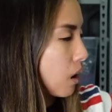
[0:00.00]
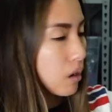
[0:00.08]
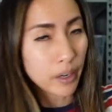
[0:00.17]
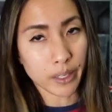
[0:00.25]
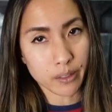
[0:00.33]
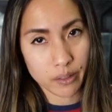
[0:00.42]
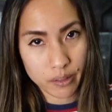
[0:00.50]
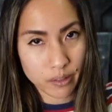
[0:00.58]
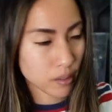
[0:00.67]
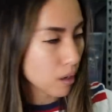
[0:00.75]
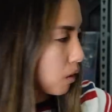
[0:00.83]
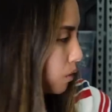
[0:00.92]
All right,
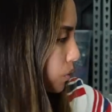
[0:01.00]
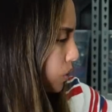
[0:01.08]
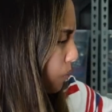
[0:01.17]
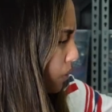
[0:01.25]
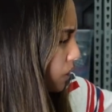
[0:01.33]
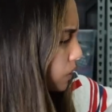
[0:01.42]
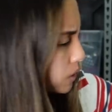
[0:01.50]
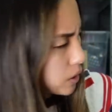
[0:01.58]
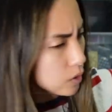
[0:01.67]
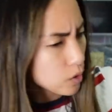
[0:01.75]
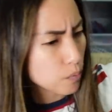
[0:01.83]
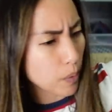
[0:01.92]
so some of these
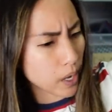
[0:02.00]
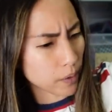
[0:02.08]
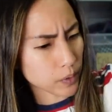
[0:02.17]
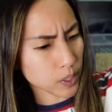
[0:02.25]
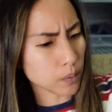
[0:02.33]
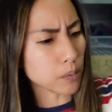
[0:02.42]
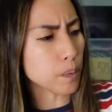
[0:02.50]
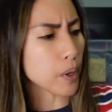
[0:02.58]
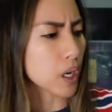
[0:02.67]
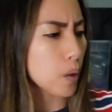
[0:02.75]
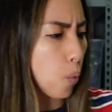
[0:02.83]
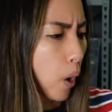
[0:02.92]
things you may have seen me
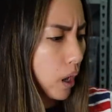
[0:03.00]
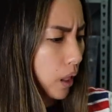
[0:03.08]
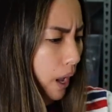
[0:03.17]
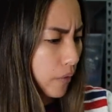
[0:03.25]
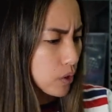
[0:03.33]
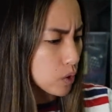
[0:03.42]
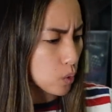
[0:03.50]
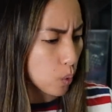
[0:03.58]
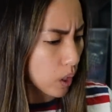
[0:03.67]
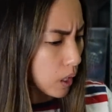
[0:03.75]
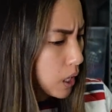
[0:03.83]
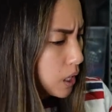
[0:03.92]
pick up while at the
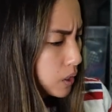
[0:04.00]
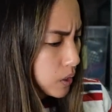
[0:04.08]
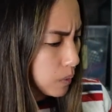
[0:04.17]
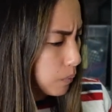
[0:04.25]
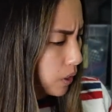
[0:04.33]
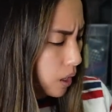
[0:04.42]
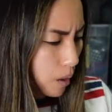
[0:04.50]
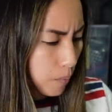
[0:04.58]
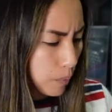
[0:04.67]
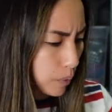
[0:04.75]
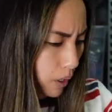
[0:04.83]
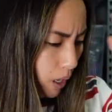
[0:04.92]
store, some of them
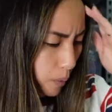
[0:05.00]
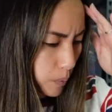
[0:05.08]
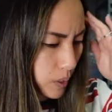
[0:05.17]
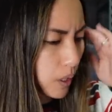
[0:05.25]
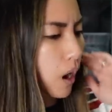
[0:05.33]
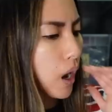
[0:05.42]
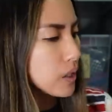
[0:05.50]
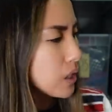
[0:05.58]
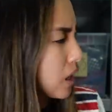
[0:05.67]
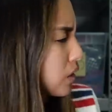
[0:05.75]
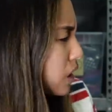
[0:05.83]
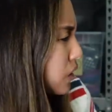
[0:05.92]
perhaps not,
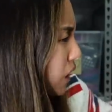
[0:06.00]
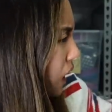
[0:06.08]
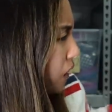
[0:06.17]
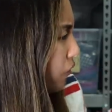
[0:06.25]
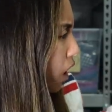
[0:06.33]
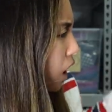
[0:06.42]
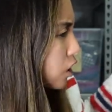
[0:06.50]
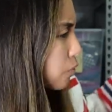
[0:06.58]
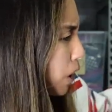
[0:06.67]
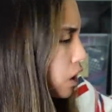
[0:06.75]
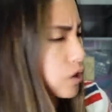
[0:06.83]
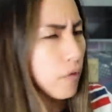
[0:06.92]
and it's kind of a
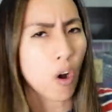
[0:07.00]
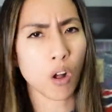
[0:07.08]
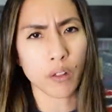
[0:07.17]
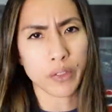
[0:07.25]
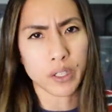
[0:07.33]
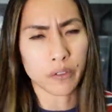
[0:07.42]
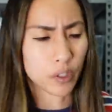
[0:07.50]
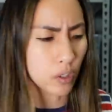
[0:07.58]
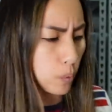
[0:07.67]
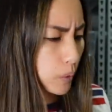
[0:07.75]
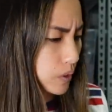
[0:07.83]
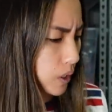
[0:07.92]
hodgepodge of all of the different
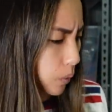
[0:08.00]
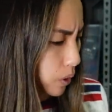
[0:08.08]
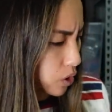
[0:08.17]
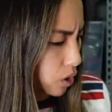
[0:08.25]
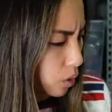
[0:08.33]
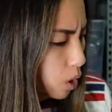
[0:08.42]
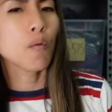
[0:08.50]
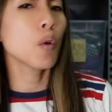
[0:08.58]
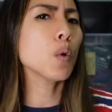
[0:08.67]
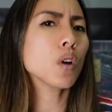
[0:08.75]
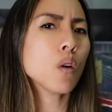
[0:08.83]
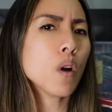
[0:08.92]
Goodwills that I went to. But
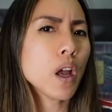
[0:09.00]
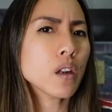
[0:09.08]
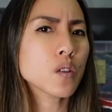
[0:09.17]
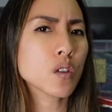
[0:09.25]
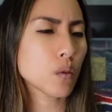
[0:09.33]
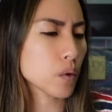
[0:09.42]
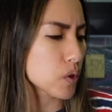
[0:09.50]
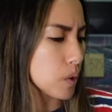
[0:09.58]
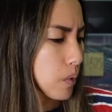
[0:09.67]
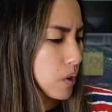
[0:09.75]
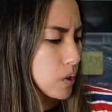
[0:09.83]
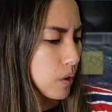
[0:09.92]
we'll go ahead and start with some
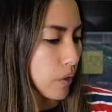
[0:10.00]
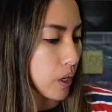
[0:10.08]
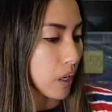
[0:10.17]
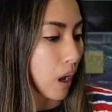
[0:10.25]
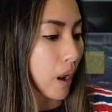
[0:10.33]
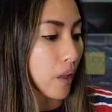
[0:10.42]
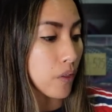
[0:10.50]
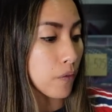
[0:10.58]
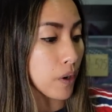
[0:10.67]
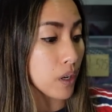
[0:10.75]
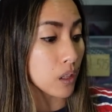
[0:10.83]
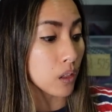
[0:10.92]
of the stuff that I got at the
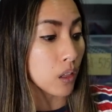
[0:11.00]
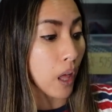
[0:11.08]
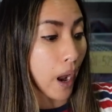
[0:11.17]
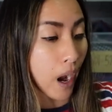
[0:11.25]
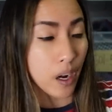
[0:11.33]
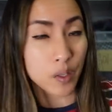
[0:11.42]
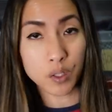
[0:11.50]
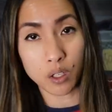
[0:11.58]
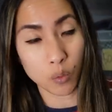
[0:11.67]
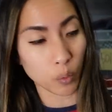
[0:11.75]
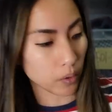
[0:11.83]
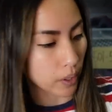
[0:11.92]
very last
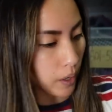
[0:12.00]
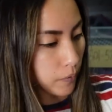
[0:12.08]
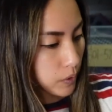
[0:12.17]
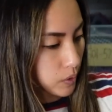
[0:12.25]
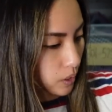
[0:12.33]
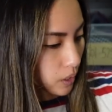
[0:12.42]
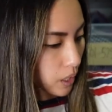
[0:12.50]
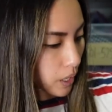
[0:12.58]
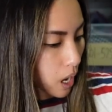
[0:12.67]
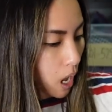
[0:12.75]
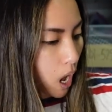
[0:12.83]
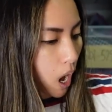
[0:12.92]
Goodwill that I visited.
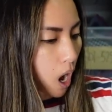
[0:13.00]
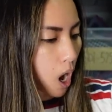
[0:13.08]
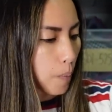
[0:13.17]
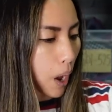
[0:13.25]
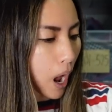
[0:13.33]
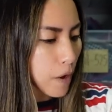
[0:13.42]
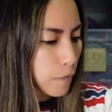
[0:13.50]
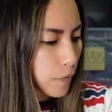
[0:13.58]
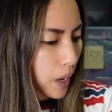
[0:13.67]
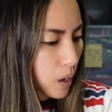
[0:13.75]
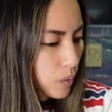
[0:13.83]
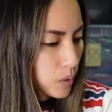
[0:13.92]
I
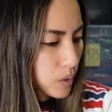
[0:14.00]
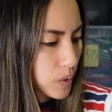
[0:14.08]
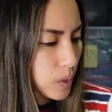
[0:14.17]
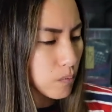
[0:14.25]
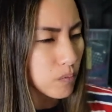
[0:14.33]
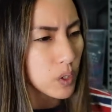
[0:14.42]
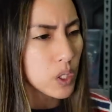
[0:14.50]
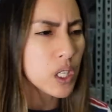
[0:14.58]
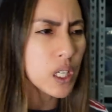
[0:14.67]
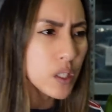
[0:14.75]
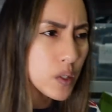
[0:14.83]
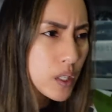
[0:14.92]
found some
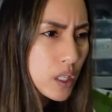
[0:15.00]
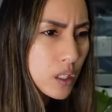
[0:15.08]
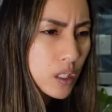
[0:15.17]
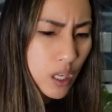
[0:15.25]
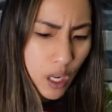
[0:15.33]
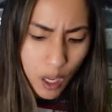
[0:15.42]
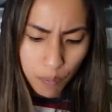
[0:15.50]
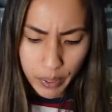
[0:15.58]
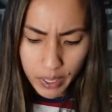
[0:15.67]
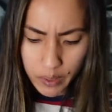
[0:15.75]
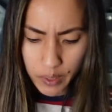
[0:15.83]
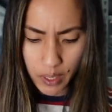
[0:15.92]
decent
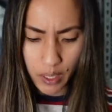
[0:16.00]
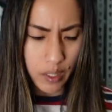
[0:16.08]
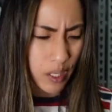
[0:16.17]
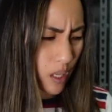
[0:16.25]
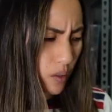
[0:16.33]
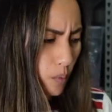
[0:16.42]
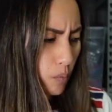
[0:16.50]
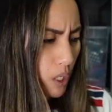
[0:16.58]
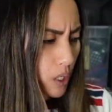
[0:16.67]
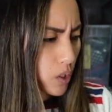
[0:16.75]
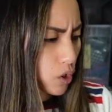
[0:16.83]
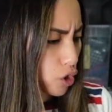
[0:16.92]
pieces and some
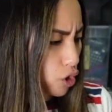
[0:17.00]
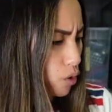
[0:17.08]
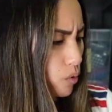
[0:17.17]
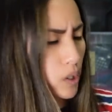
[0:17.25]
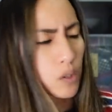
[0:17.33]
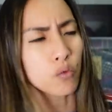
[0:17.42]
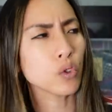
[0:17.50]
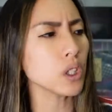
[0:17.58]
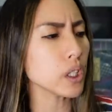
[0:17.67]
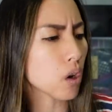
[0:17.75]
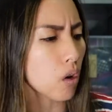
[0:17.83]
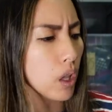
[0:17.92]
decent shoes, and
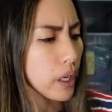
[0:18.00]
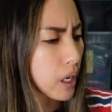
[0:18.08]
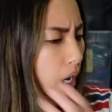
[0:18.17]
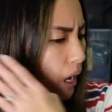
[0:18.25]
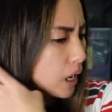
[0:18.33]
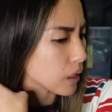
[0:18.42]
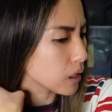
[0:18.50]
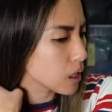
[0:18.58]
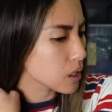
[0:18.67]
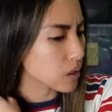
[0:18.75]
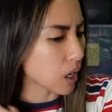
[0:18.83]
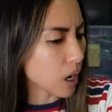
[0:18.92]
really all I had
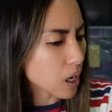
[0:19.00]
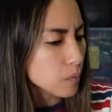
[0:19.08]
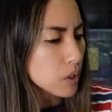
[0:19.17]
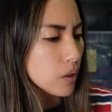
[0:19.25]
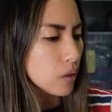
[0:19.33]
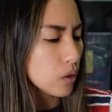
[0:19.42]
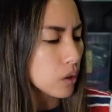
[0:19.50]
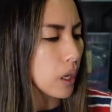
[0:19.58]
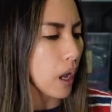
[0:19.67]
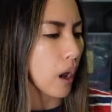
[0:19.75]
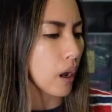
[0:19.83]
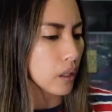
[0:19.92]
time to look
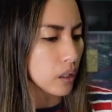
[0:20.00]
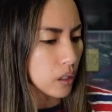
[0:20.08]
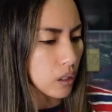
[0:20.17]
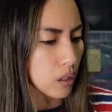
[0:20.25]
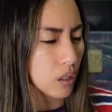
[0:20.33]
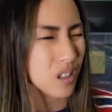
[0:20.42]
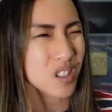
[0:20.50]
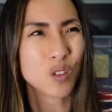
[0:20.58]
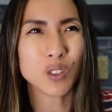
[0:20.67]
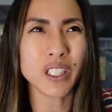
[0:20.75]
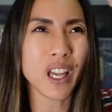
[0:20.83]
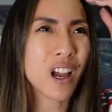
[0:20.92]
at here, because I
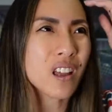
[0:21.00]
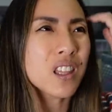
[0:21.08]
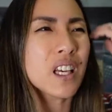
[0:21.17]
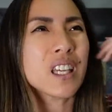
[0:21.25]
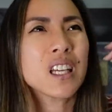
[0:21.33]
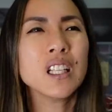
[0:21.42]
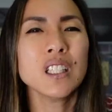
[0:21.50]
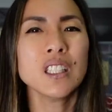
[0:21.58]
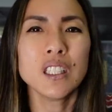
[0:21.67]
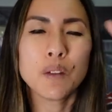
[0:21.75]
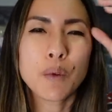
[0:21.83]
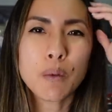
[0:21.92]
only had like
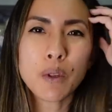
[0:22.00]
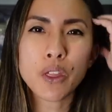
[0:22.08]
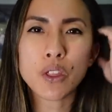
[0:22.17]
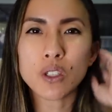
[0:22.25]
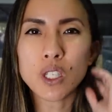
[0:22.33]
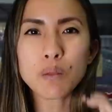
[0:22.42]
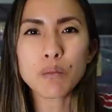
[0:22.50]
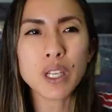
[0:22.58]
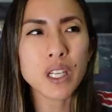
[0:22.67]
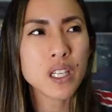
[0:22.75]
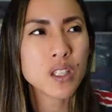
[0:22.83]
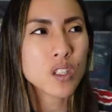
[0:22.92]
maybe 30
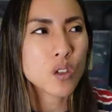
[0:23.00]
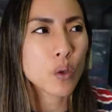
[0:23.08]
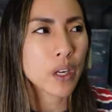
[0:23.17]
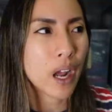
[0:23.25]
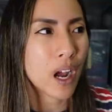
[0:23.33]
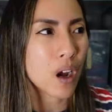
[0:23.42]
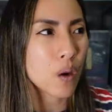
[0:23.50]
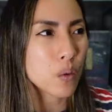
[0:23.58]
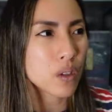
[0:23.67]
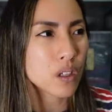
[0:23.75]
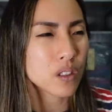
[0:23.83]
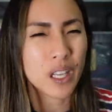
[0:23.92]
minutes to an
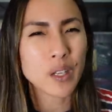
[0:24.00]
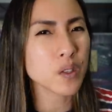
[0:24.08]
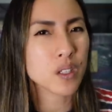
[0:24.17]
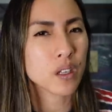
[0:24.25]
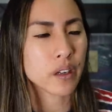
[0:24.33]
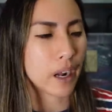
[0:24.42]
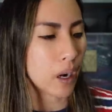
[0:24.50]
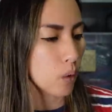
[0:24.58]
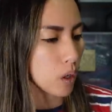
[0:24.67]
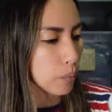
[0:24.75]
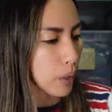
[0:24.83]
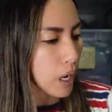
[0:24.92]
hour, less than an
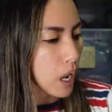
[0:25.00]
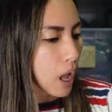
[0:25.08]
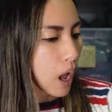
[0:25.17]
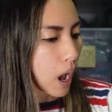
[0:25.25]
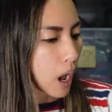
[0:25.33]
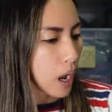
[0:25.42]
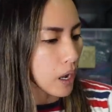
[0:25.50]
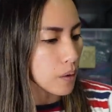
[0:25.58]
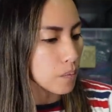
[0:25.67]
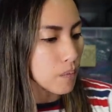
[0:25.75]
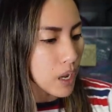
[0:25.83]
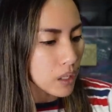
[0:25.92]
hour, but I
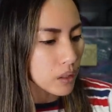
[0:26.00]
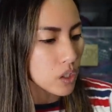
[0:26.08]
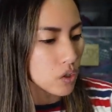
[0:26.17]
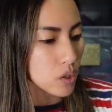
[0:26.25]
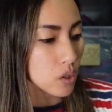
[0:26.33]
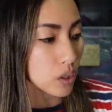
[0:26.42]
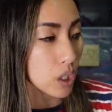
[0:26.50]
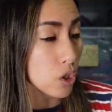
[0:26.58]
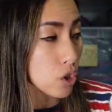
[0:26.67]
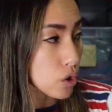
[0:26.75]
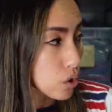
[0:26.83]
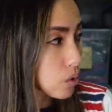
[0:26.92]
mainly just looked at
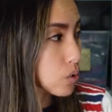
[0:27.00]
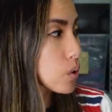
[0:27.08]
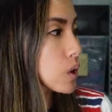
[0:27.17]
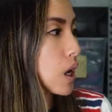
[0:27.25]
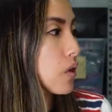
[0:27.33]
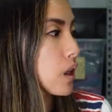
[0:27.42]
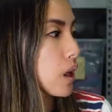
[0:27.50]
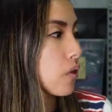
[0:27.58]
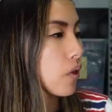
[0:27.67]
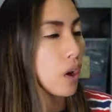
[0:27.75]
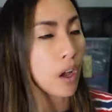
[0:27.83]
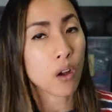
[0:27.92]
shoes and
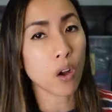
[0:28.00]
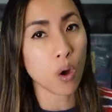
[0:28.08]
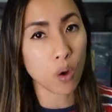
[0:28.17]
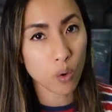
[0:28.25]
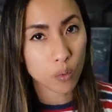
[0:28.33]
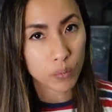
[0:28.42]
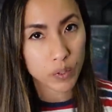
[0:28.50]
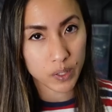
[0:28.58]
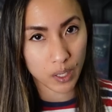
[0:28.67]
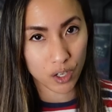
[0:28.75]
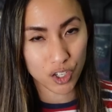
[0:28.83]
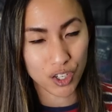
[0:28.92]
then the home
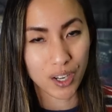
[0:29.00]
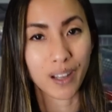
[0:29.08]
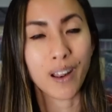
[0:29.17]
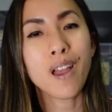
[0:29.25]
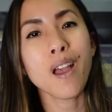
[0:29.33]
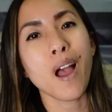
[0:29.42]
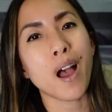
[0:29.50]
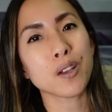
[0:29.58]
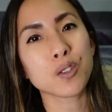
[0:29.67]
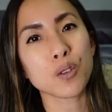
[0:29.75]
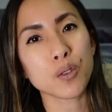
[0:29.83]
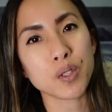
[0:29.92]
section.
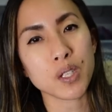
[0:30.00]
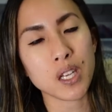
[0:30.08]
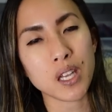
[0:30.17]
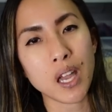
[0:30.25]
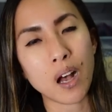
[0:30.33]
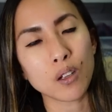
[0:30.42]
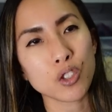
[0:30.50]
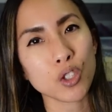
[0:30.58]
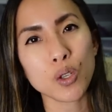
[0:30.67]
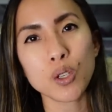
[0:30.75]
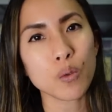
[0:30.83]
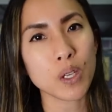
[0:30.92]
As you'll see, I'll show
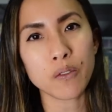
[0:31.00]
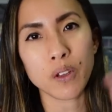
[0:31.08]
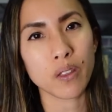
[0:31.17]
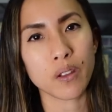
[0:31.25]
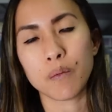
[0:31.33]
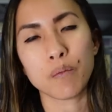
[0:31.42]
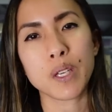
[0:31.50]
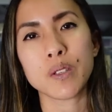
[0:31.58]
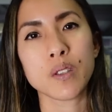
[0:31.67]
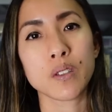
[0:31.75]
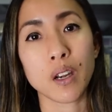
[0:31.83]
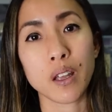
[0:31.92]
you even the
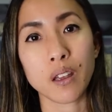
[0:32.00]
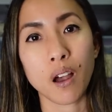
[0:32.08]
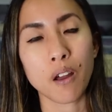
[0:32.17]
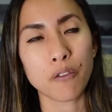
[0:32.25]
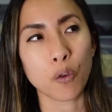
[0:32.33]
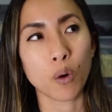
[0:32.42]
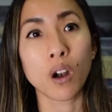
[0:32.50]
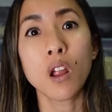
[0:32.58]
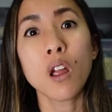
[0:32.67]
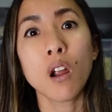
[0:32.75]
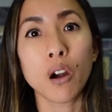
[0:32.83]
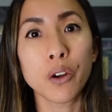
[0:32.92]
pieces that I got for
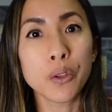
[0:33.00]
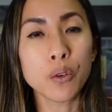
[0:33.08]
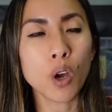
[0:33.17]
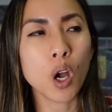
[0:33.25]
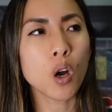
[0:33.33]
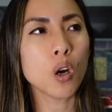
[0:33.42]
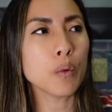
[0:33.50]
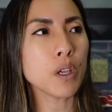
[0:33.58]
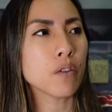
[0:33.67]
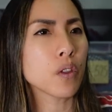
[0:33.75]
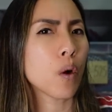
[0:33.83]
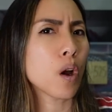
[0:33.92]
our new home,
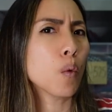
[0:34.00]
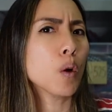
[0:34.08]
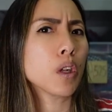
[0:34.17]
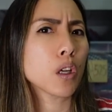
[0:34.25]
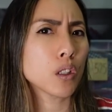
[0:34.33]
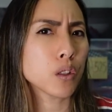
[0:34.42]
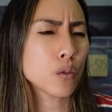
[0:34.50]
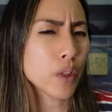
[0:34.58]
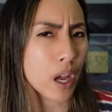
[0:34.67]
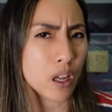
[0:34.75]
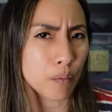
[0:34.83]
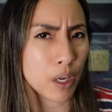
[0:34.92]
even though I won't include
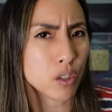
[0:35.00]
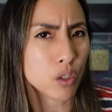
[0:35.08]
that in my